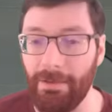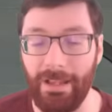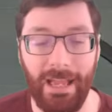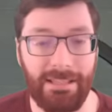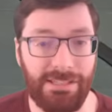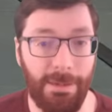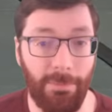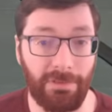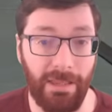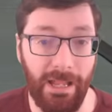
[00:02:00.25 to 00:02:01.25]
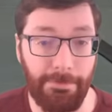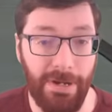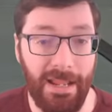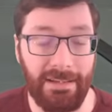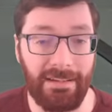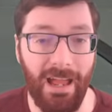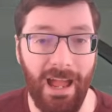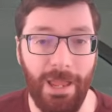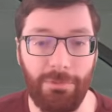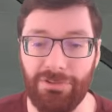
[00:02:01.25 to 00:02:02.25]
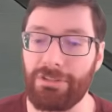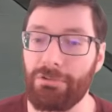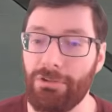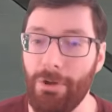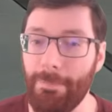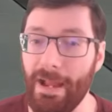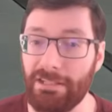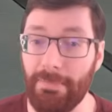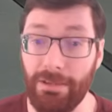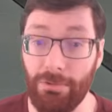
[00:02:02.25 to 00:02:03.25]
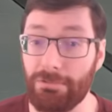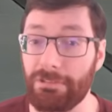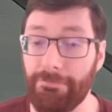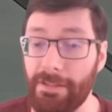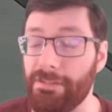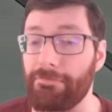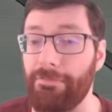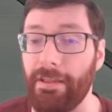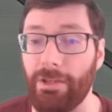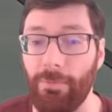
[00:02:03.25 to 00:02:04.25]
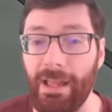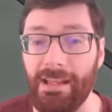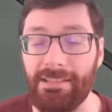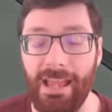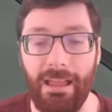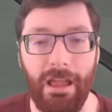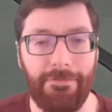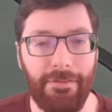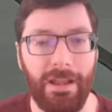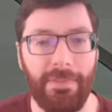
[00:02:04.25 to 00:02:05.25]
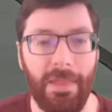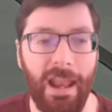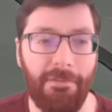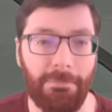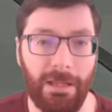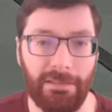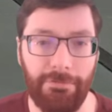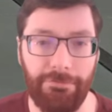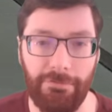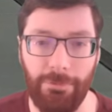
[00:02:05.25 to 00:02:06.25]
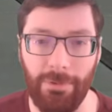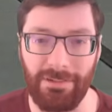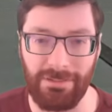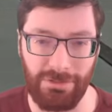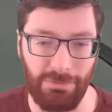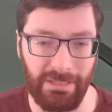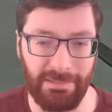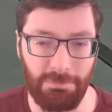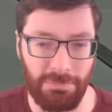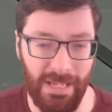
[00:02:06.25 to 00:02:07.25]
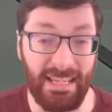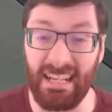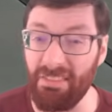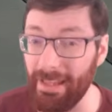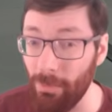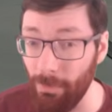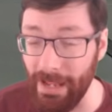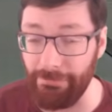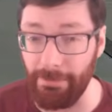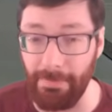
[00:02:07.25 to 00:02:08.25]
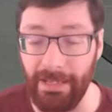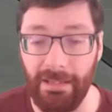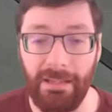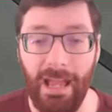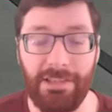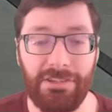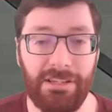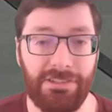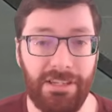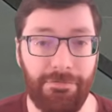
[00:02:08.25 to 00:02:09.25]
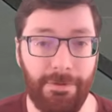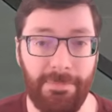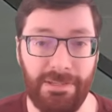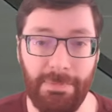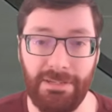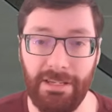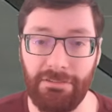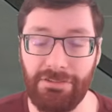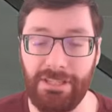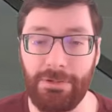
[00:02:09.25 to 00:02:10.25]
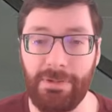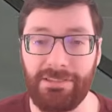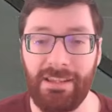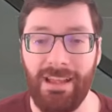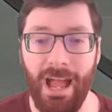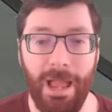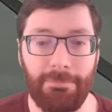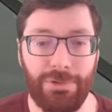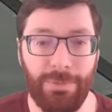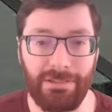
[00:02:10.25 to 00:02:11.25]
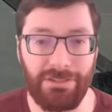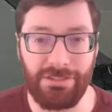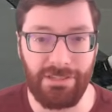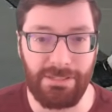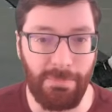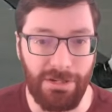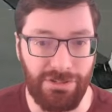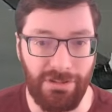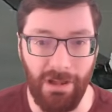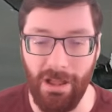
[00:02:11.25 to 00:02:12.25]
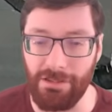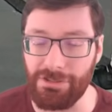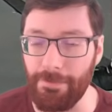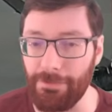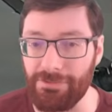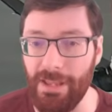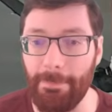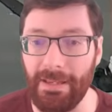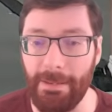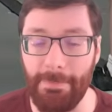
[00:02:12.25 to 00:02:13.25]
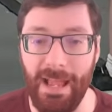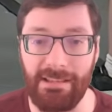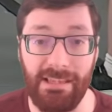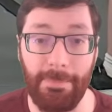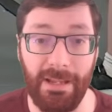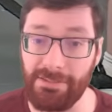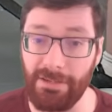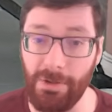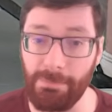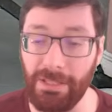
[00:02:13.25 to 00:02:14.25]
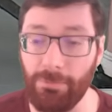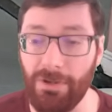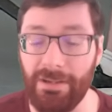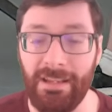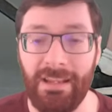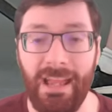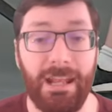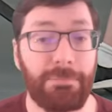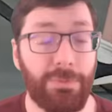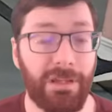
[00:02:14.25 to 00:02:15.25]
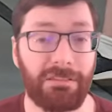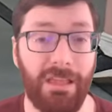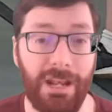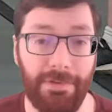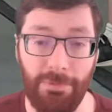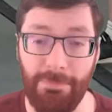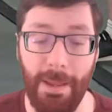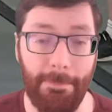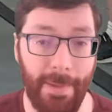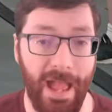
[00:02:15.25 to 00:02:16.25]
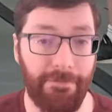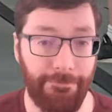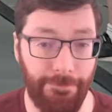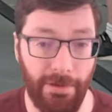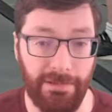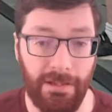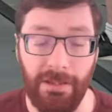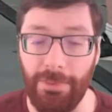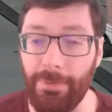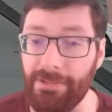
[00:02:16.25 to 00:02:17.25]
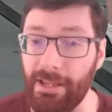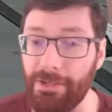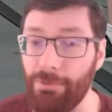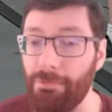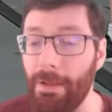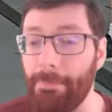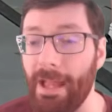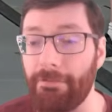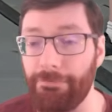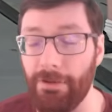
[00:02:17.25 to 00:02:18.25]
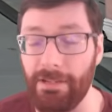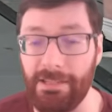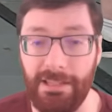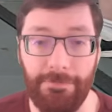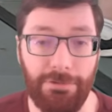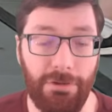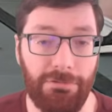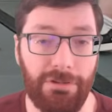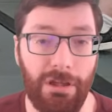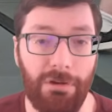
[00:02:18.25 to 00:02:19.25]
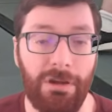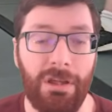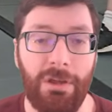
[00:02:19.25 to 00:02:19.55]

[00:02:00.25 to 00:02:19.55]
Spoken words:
against someone like Branden, I will still go back to my old defensive fighting ways, and I find that having my left foot forward doesn't really take anything away from me. As you can see from this particular sequence, I'm doing just as much shuffle stepping and back stepping as I normally would, and I'm doing a lot of it with my back foot. The reason I do it with my back foot is that if you don't know,